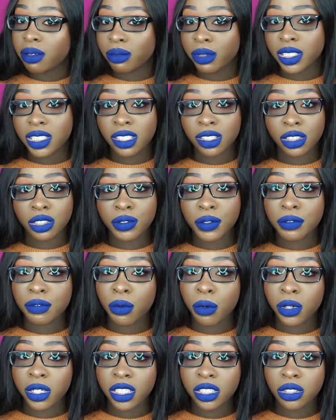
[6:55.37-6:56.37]
Retails for
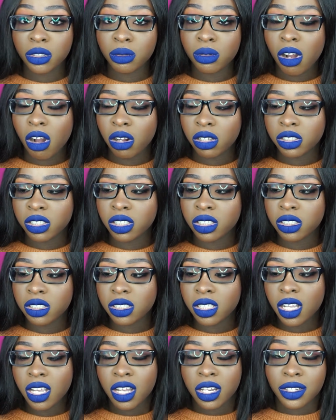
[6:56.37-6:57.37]

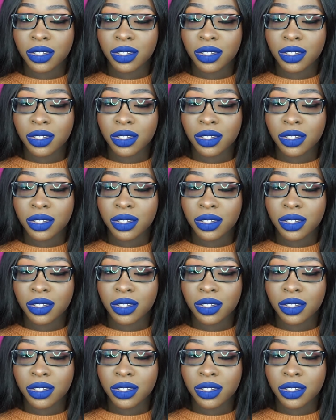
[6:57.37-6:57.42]
$42.